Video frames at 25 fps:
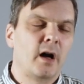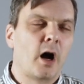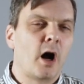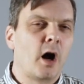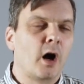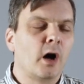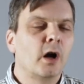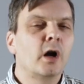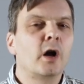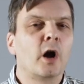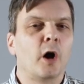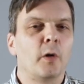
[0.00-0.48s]

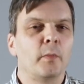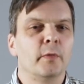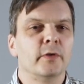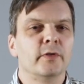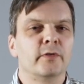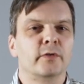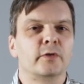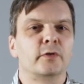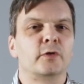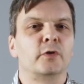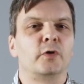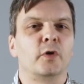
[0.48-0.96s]

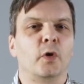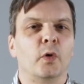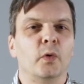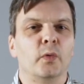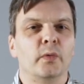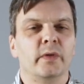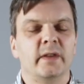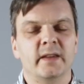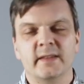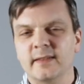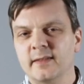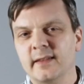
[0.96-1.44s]
uncommon to
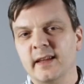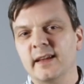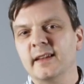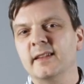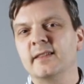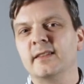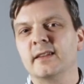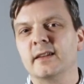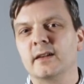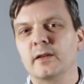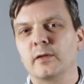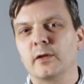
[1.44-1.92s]
grow these
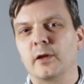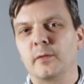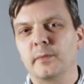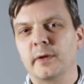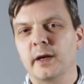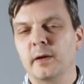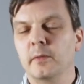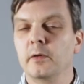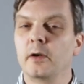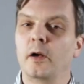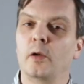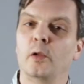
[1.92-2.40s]
days in
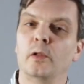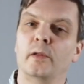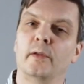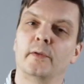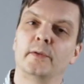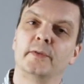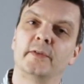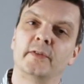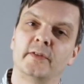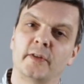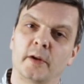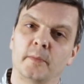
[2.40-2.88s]
Colombia,
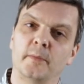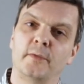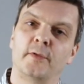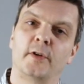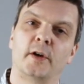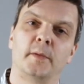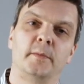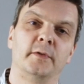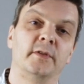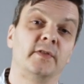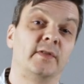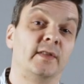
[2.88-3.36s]
although some
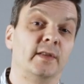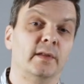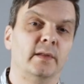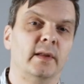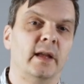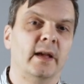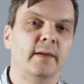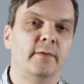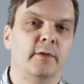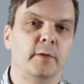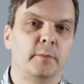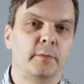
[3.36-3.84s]
farmers still
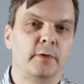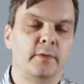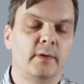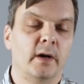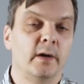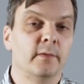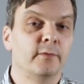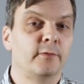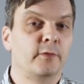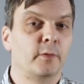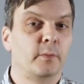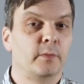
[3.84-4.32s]
have them
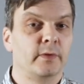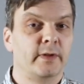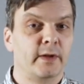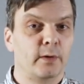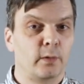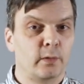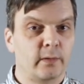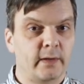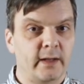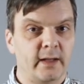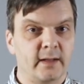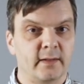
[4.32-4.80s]
around from the
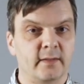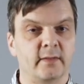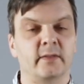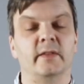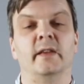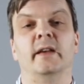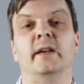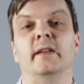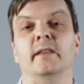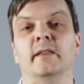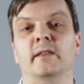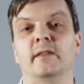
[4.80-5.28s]
old
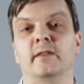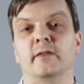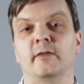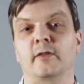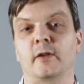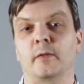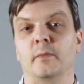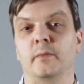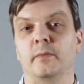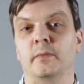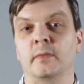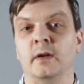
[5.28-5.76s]
days, and
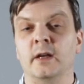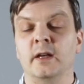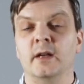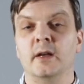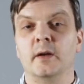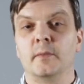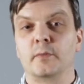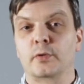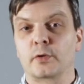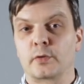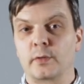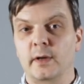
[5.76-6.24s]
some
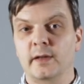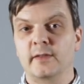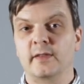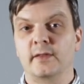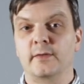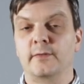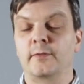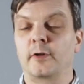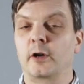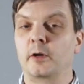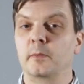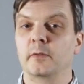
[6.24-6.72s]

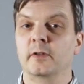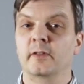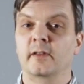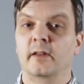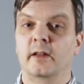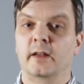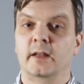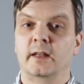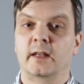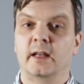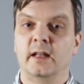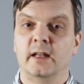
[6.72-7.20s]
progressive farmers
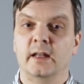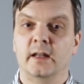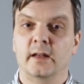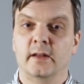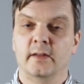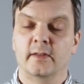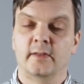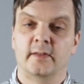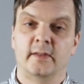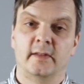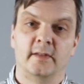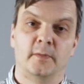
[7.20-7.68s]
like
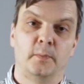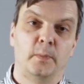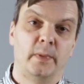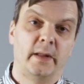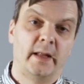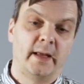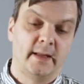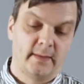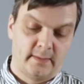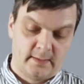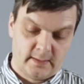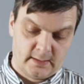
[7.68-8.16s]
Elias is
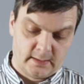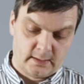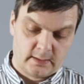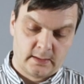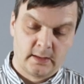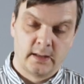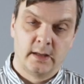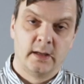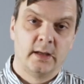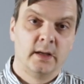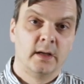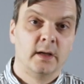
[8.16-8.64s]

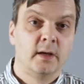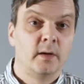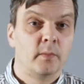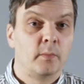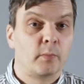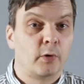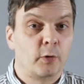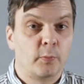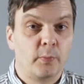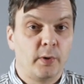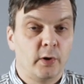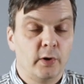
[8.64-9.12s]
planting
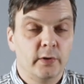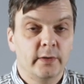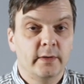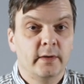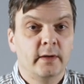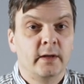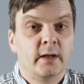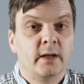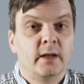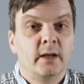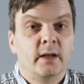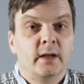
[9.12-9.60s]

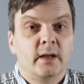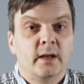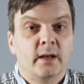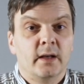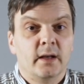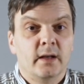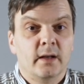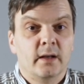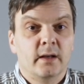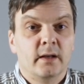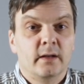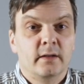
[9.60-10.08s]
Bourbon
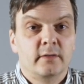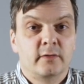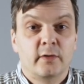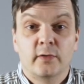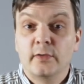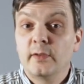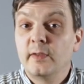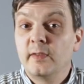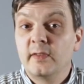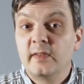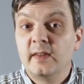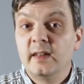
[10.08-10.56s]

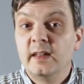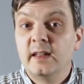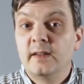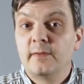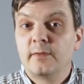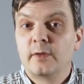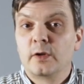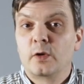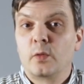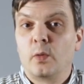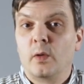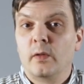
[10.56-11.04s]
just to see
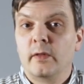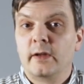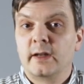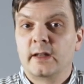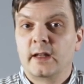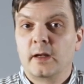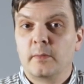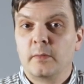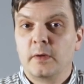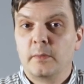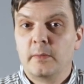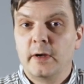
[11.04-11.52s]
if the quality
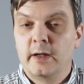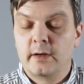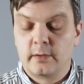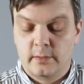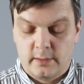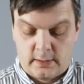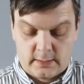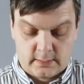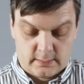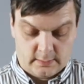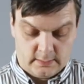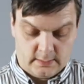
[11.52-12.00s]
can be
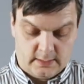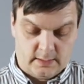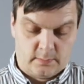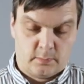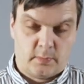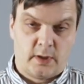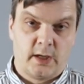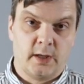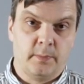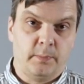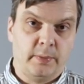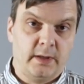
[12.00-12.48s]
better, and
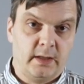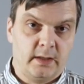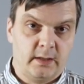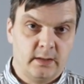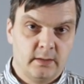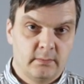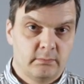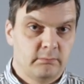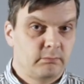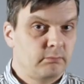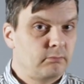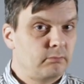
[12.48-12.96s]
in my
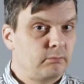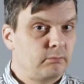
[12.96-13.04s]
opinion,